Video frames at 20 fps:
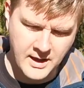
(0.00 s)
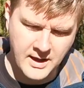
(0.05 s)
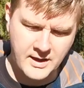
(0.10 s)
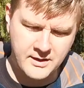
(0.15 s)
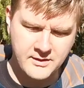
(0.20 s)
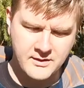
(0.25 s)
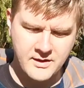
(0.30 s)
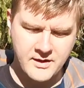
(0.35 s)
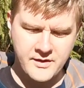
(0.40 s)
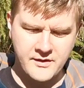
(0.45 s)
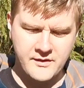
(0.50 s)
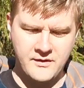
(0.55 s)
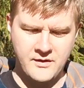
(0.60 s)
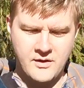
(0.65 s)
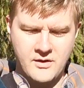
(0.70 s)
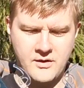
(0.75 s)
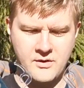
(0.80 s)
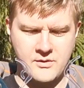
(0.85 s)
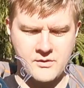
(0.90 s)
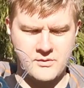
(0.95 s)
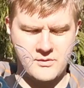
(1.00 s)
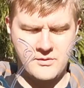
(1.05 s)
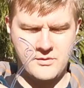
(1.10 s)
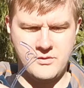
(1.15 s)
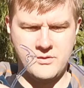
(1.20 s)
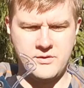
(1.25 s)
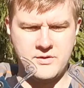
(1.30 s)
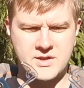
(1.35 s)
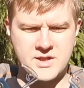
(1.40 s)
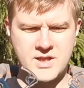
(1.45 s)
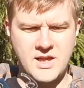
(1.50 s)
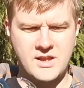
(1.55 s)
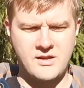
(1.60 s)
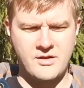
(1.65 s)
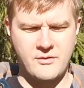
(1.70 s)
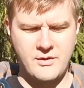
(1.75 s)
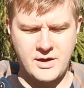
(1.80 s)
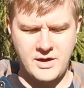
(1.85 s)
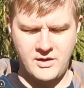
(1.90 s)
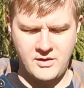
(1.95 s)
And there's your
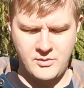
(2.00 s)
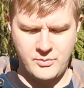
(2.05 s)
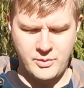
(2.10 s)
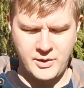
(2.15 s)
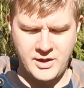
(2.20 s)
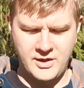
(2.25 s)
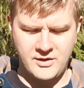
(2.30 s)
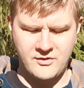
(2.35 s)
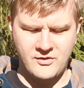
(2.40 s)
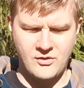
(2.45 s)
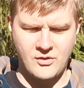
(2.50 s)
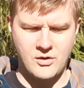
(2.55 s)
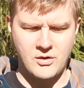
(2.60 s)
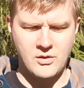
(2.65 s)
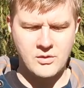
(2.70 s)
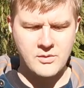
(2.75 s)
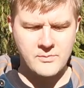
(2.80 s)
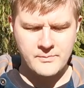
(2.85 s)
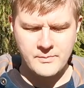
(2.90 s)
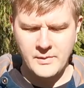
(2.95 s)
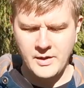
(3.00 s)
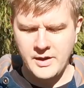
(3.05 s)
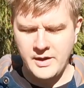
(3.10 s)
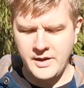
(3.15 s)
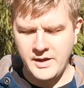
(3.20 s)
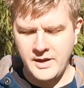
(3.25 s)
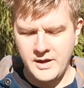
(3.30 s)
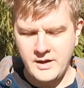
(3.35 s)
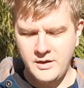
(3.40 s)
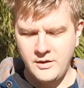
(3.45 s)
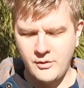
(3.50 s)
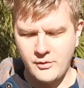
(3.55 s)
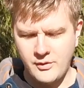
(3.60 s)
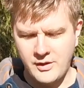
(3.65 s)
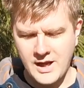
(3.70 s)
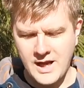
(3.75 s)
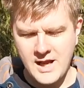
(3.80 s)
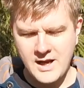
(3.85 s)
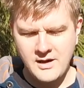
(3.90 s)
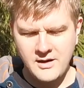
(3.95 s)
set ready to be installed. You
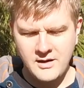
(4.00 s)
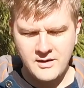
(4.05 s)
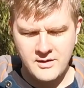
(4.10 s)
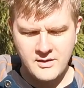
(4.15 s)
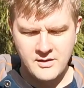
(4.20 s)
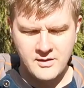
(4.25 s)
can